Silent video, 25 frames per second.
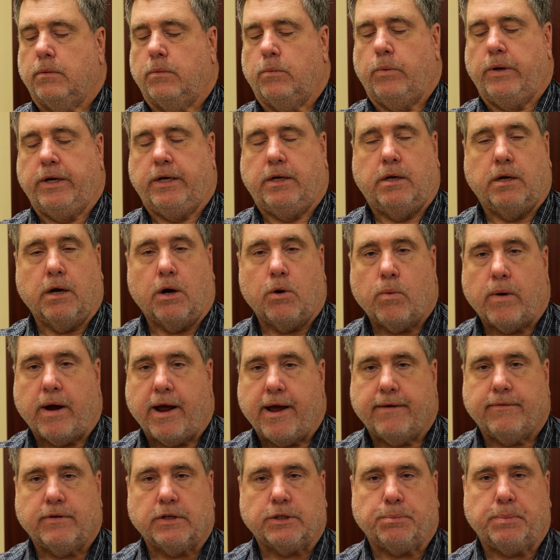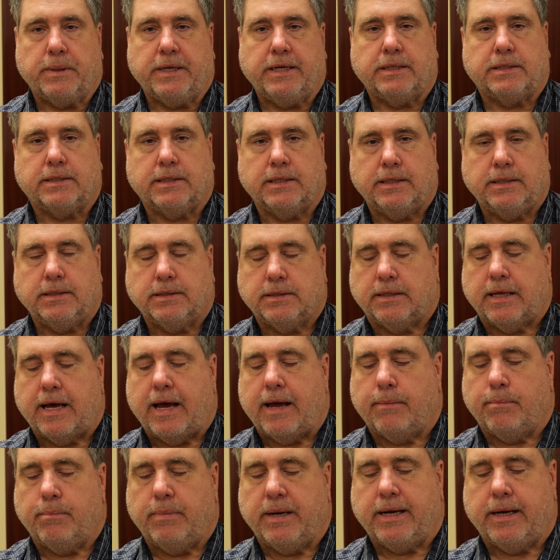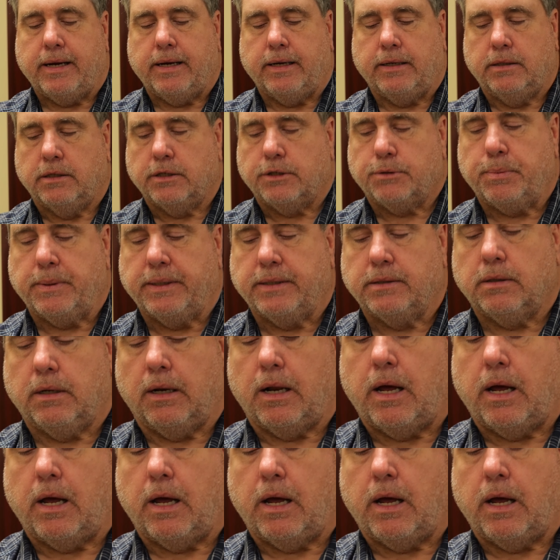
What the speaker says: we don't have a species that big that spends a